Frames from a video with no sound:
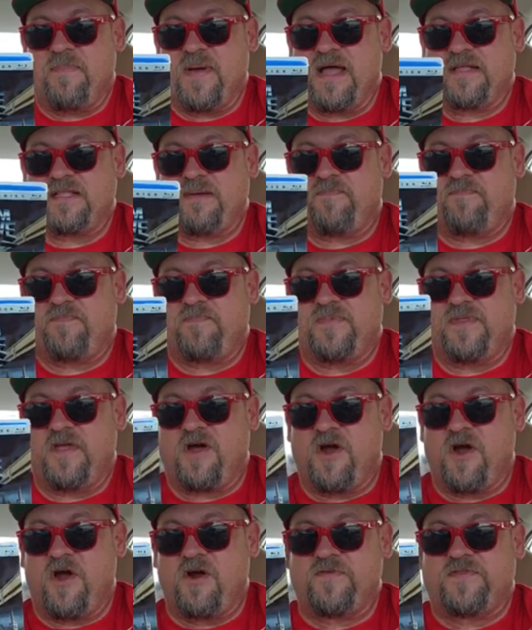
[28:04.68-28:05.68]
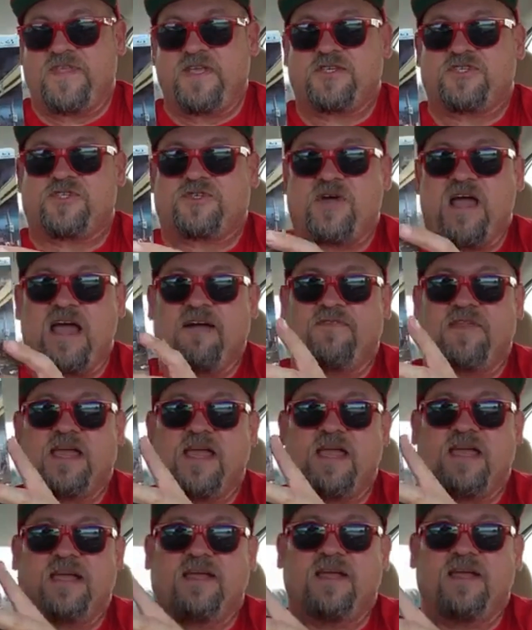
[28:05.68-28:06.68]
about the Earth is
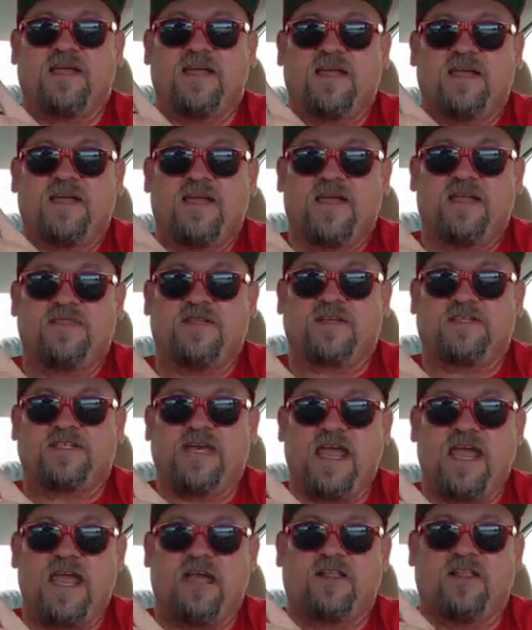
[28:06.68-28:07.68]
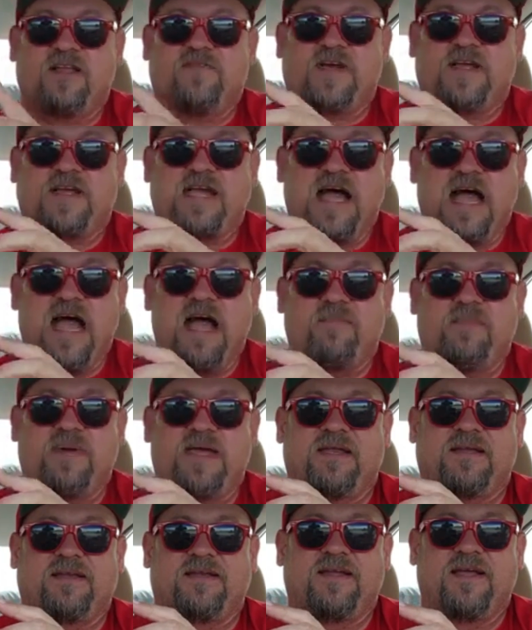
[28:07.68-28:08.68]
traveling in the tail of a
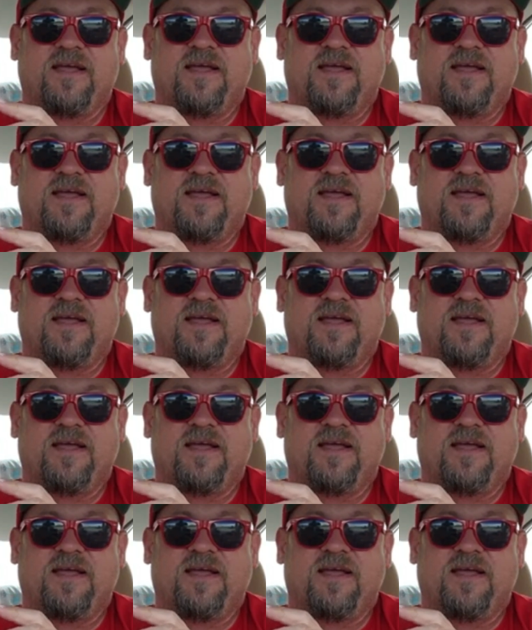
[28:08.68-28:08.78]
comet,